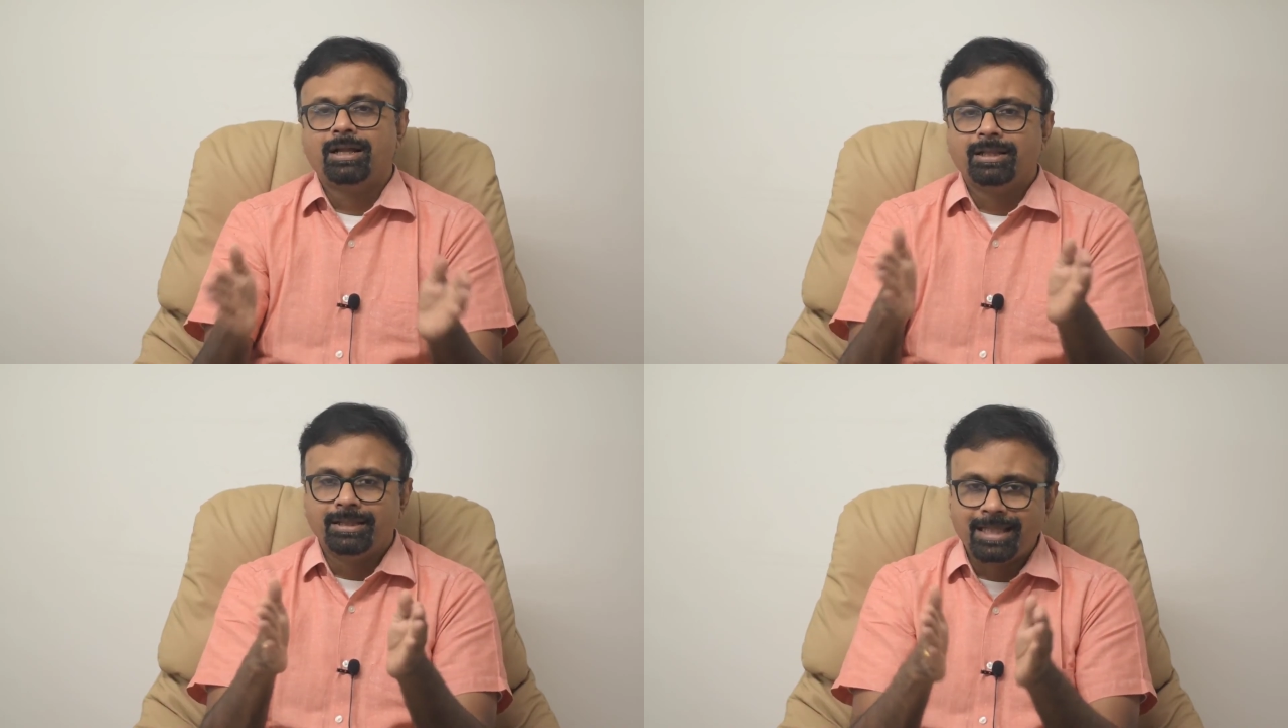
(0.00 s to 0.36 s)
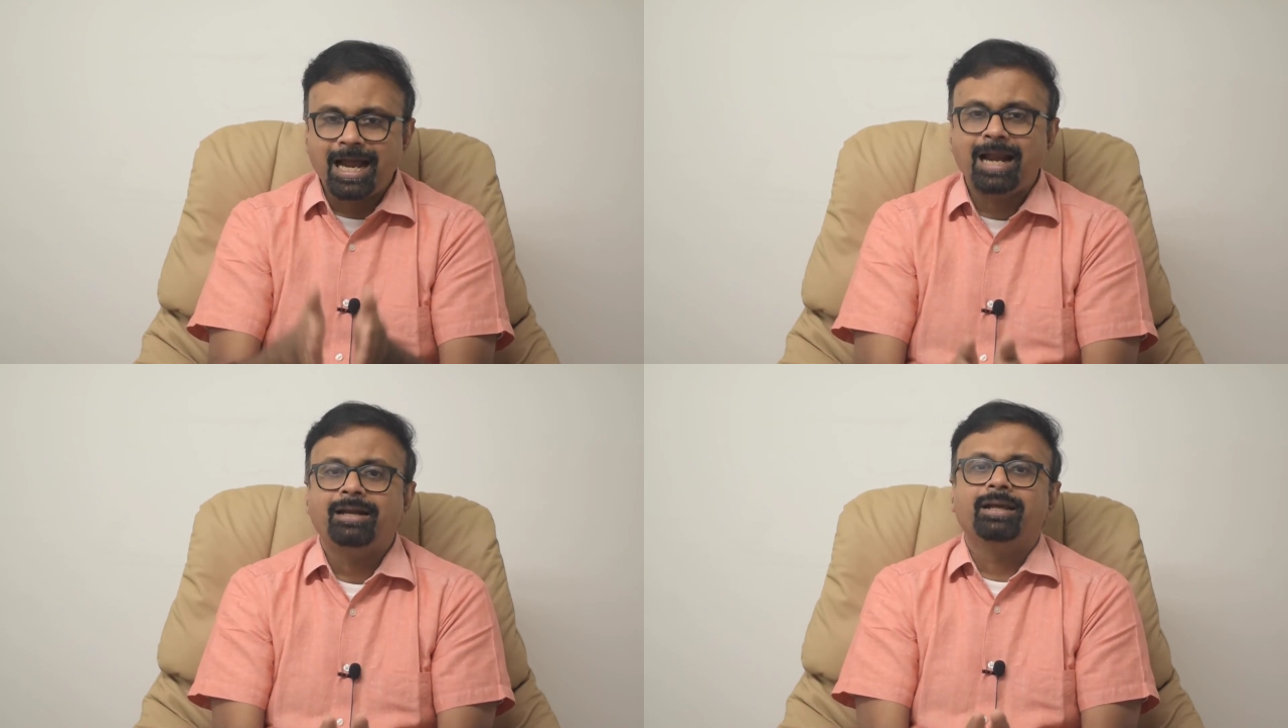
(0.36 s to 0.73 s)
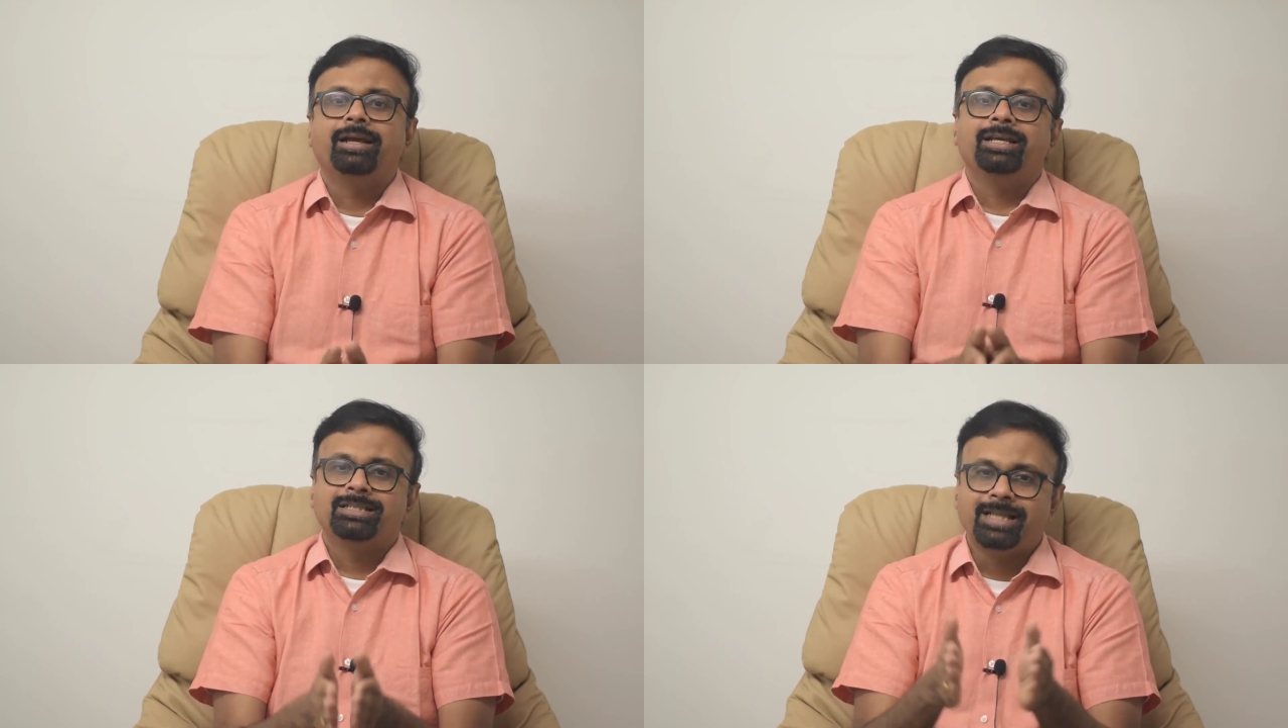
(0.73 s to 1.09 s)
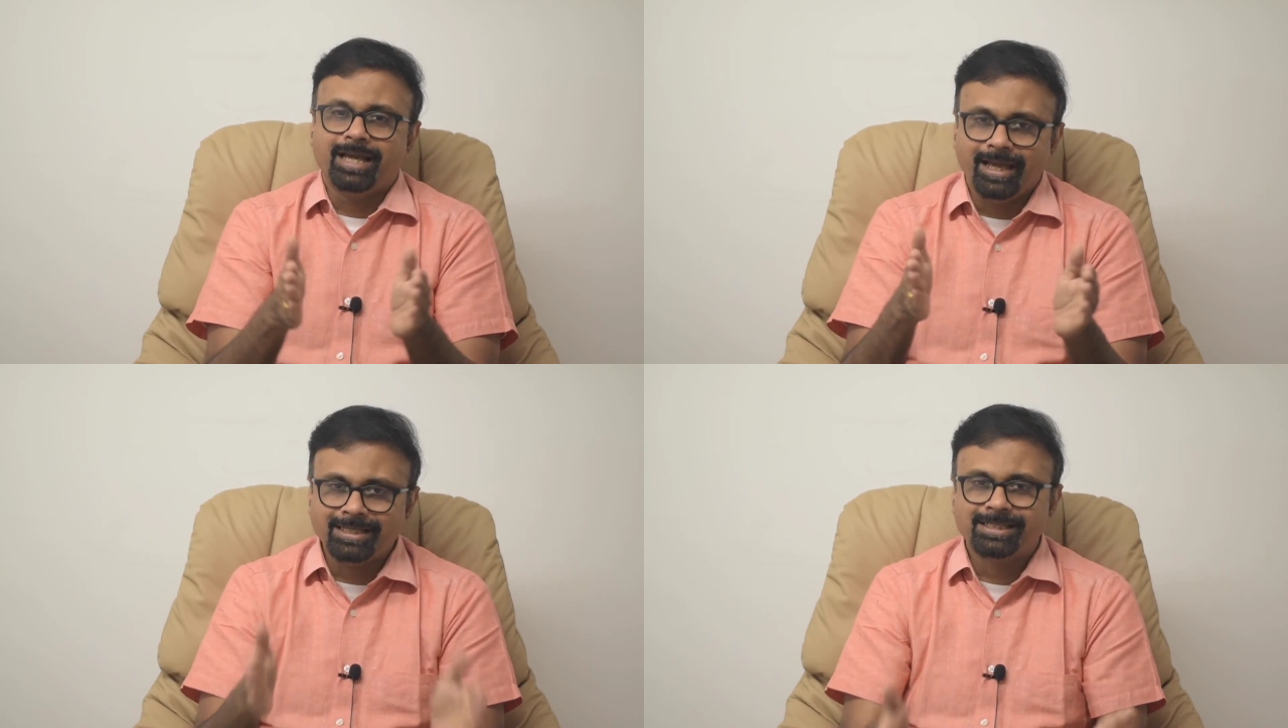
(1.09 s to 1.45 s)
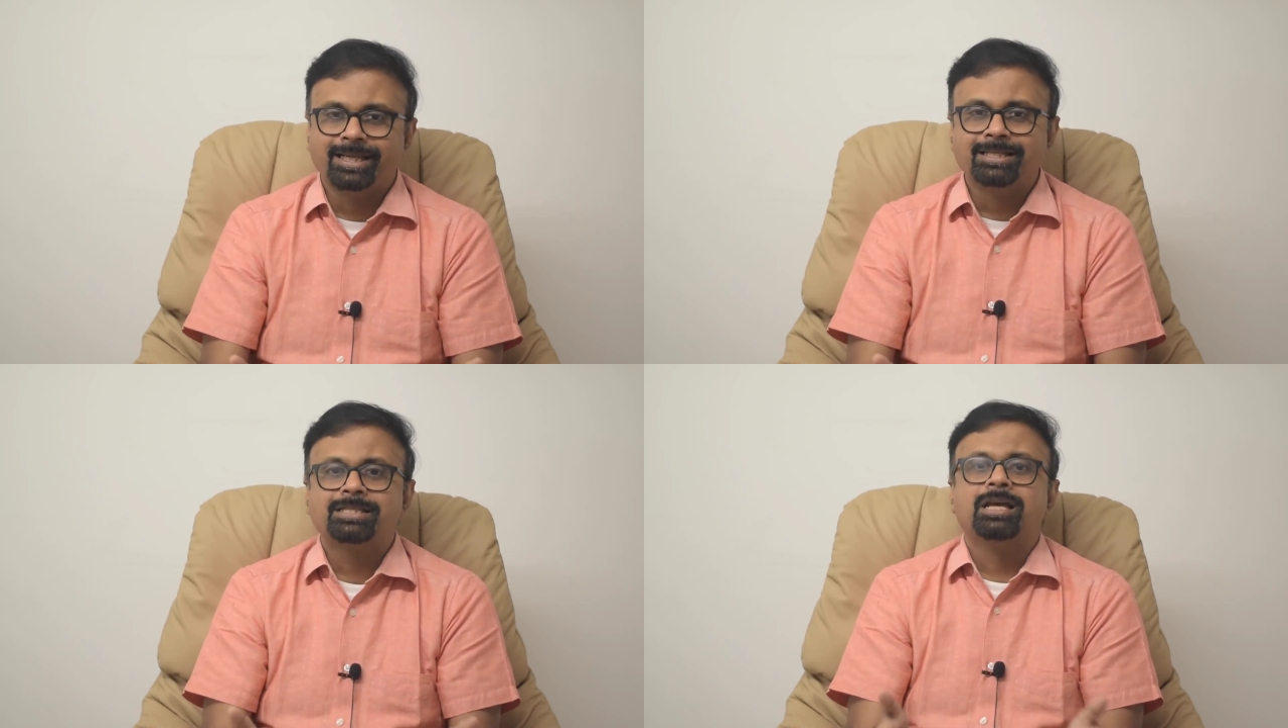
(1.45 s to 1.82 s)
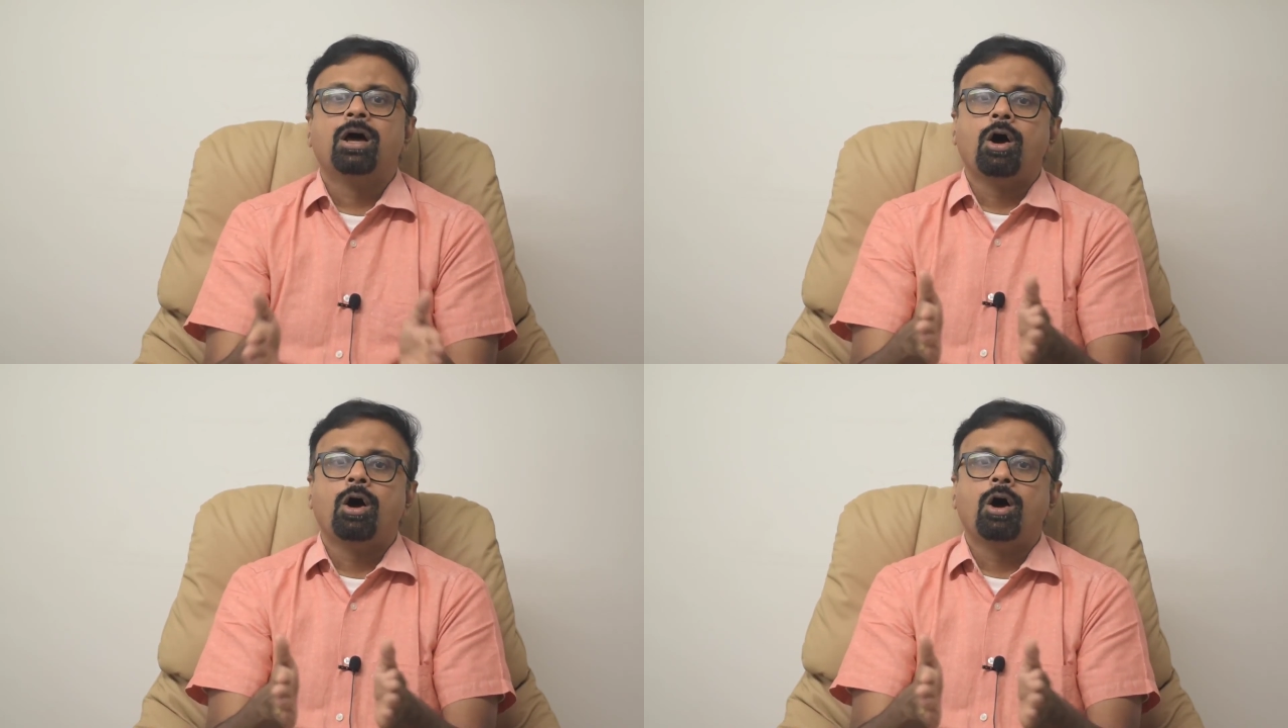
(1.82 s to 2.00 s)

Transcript: That is the essence